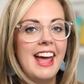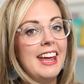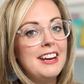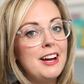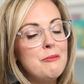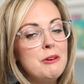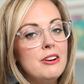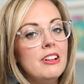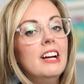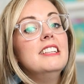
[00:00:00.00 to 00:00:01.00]
and I
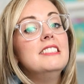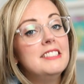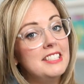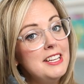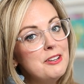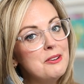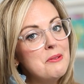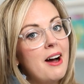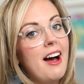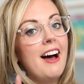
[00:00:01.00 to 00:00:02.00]
will see
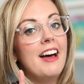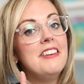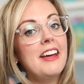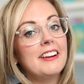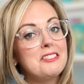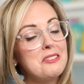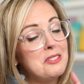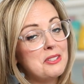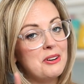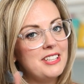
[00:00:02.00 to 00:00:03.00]
you next
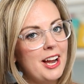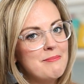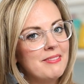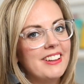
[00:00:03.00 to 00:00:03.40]
story time.